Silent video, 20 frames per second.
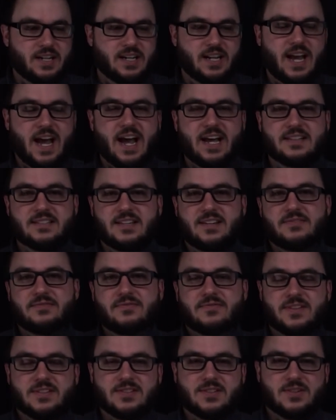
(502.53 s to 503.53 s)
It adds a
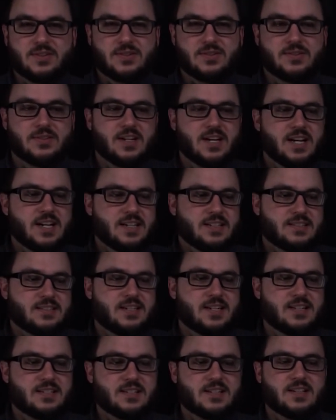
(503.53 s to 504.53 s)
physical
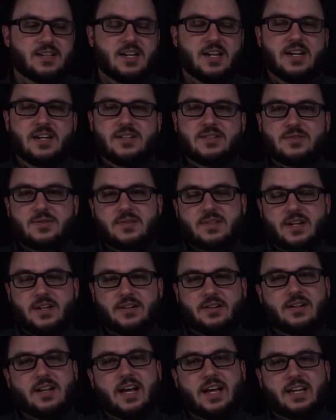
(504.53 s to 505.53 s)
disk to the
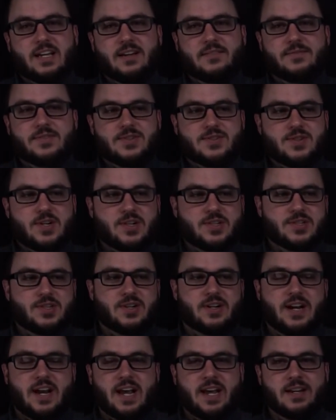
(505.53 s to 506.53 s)
underlying
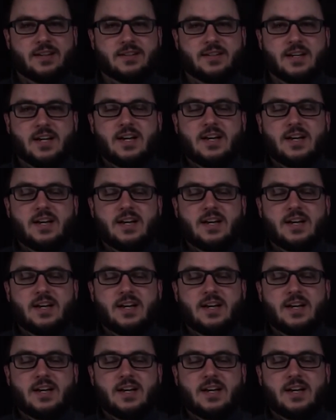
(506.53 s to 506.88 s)
infrastructure and